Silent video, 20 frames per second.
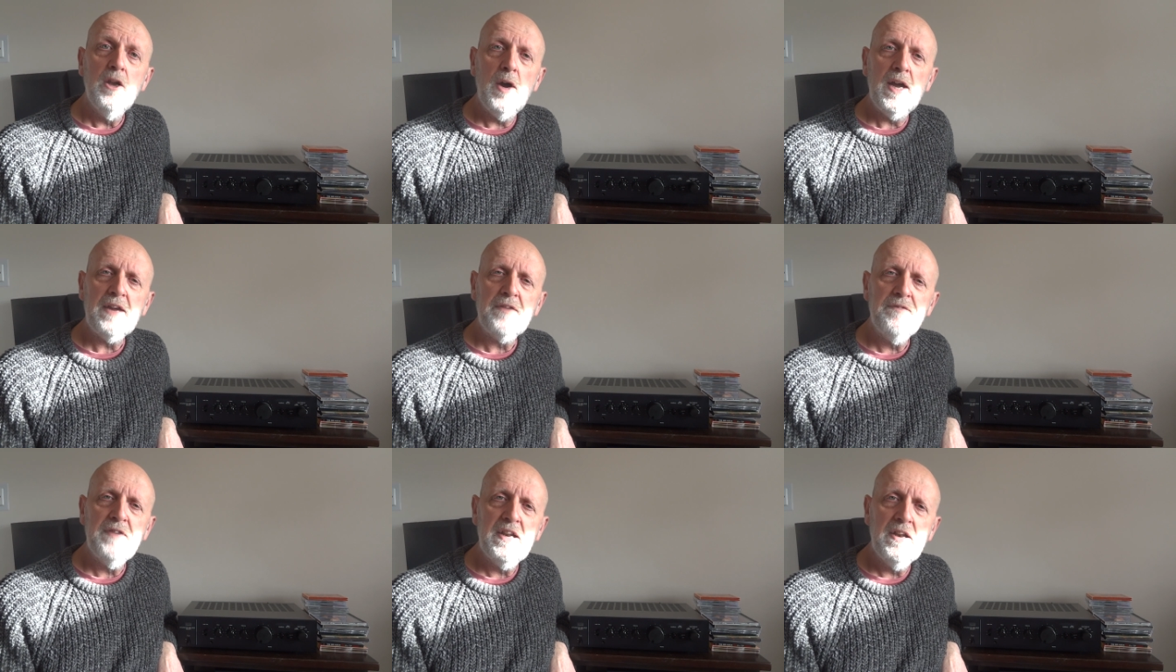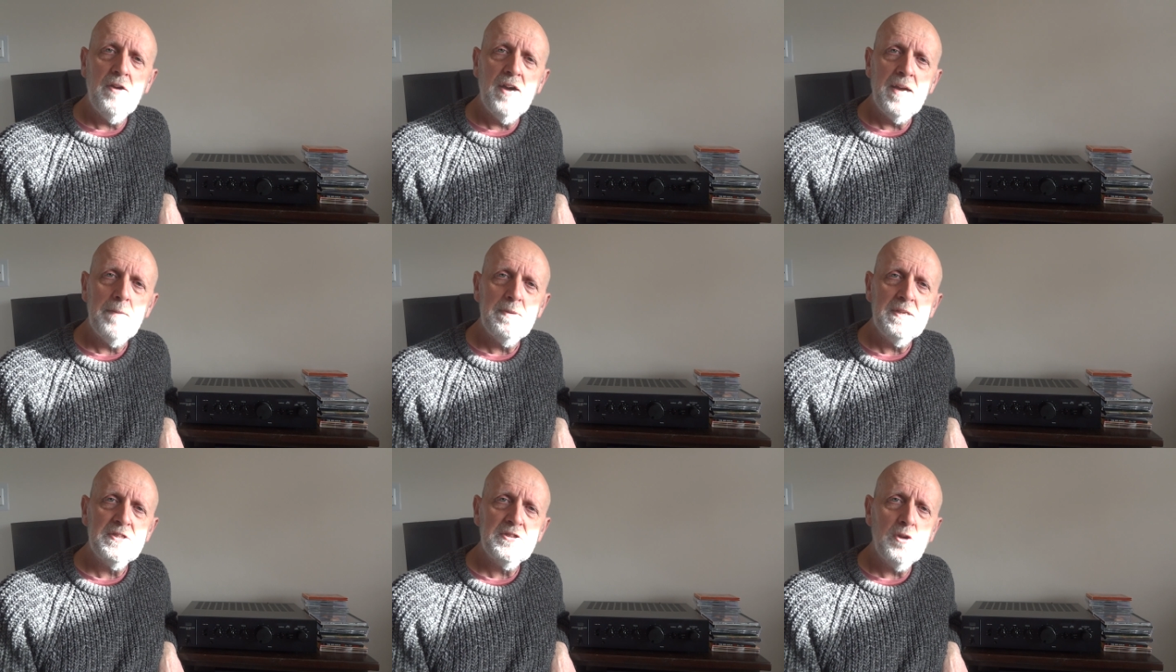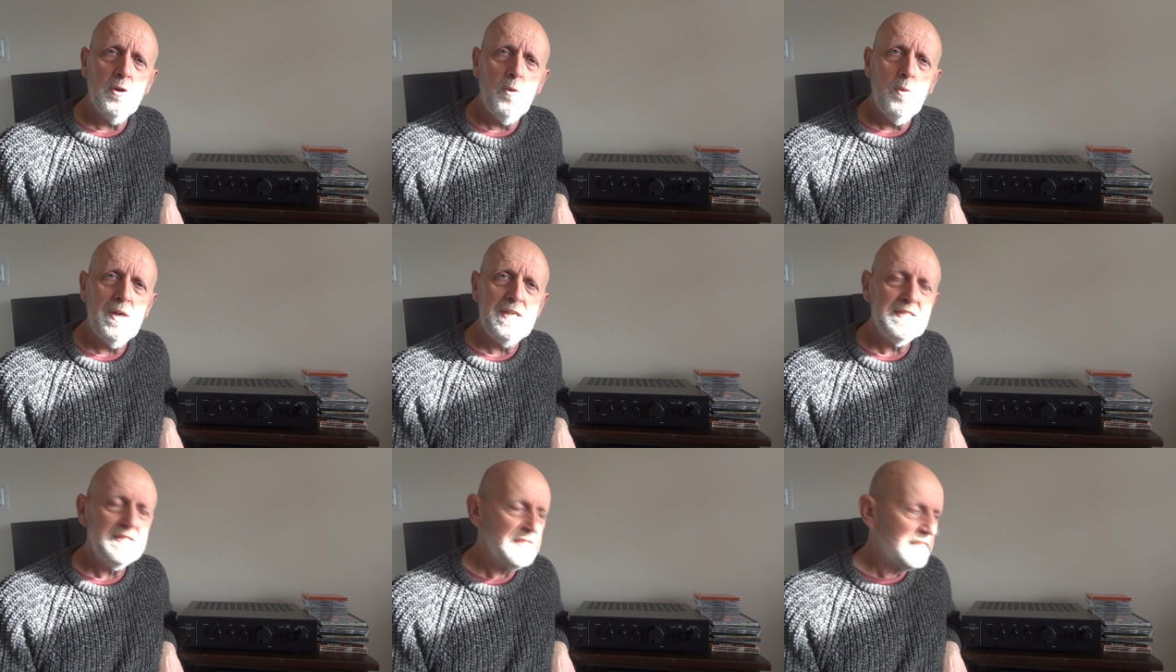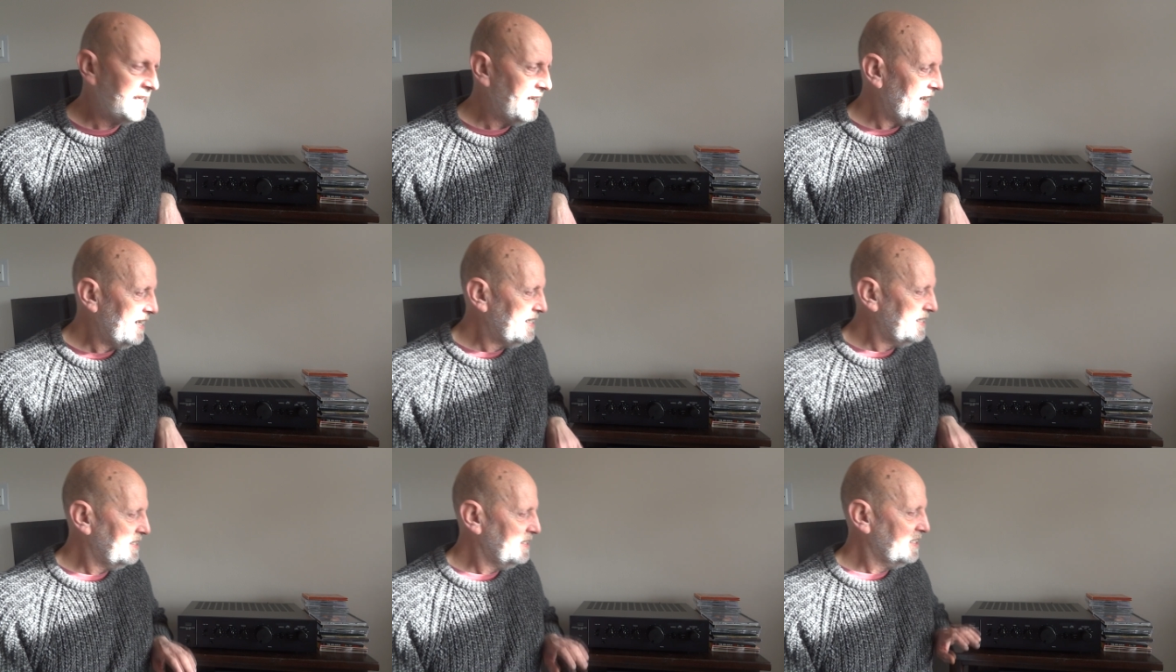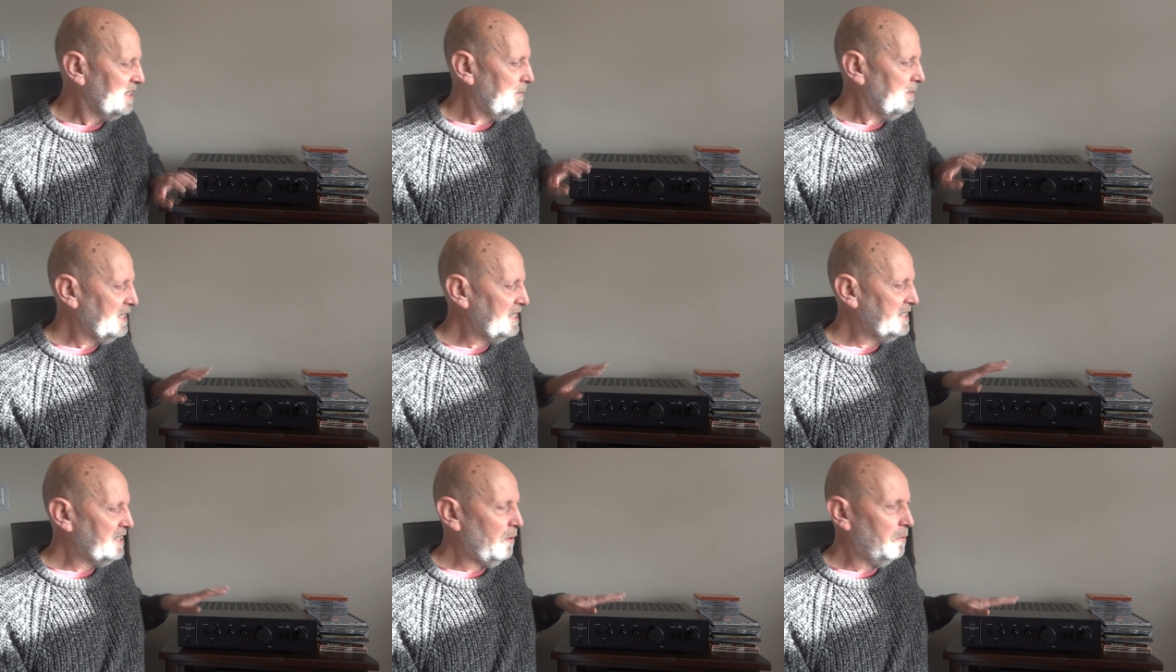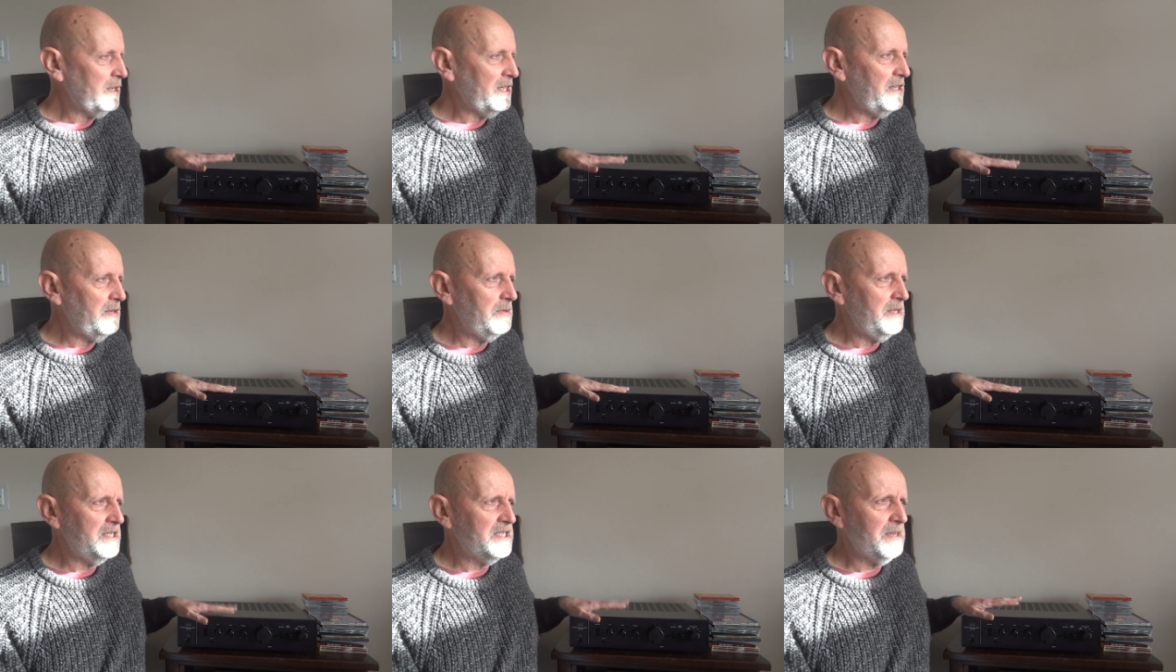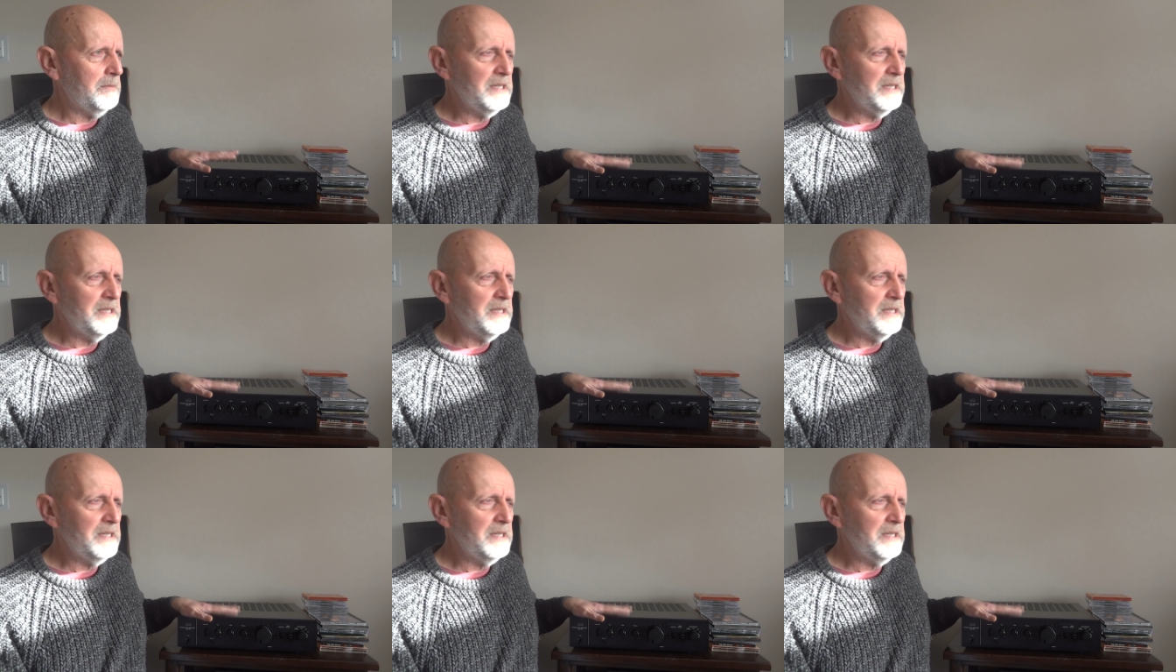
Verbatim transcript: like for like, but it's not always the case in some of these older units.